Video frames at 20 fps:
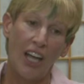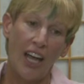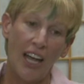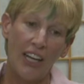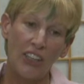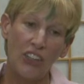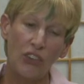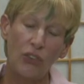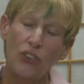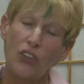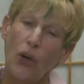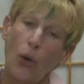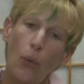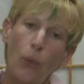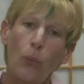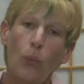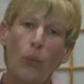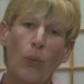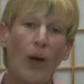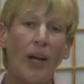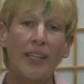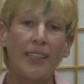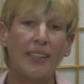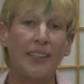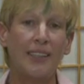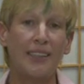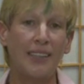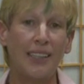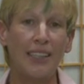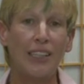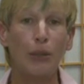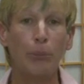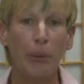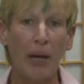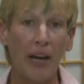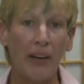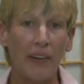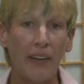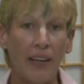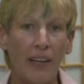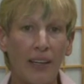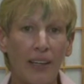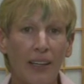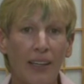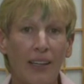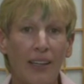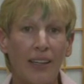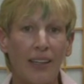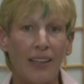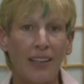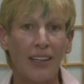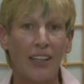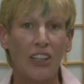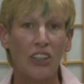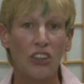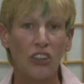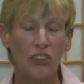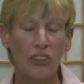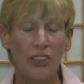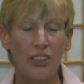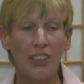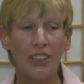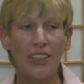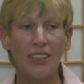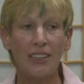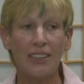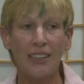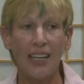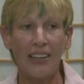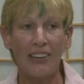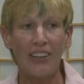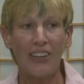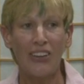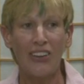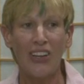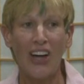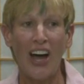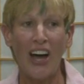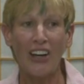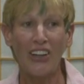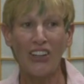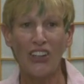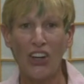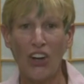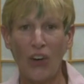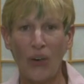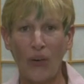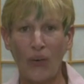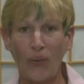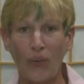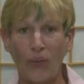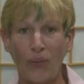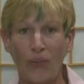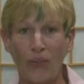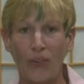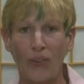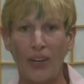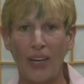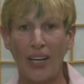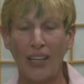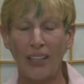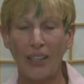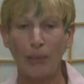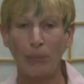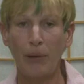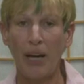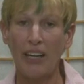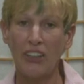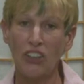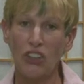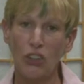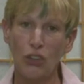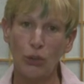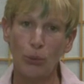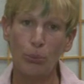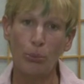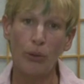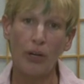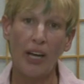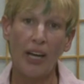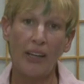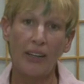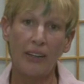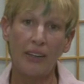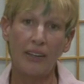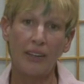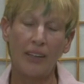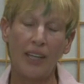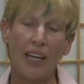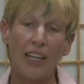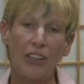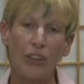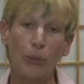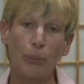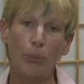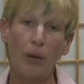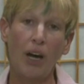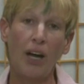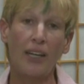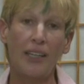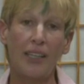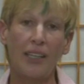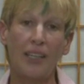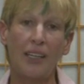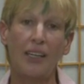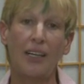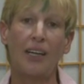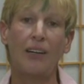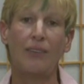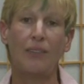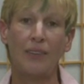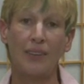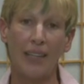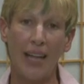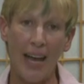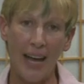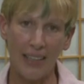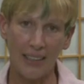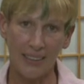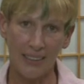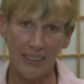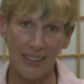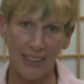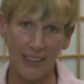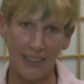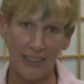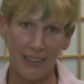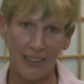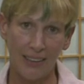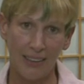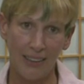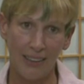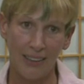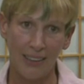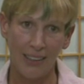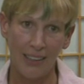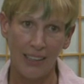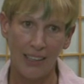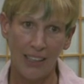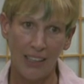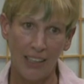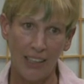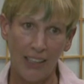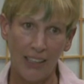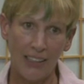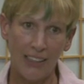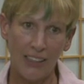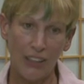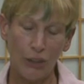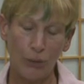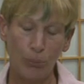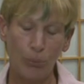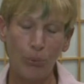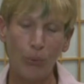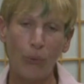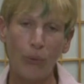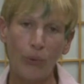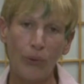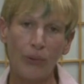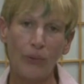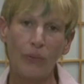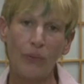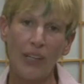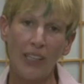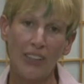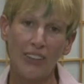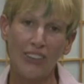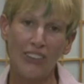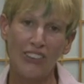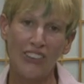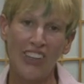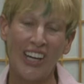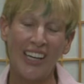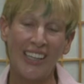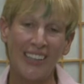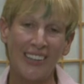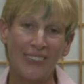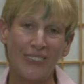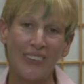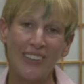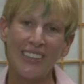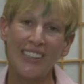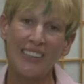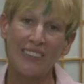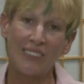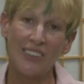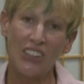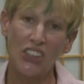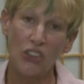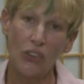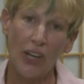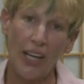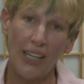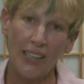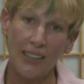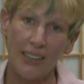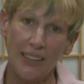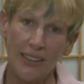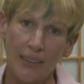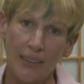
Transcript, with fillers: and you don't want to think about it, learning to let the thought go and come back to your breath and your body and relaxing is an important way to learn how to relieve stress.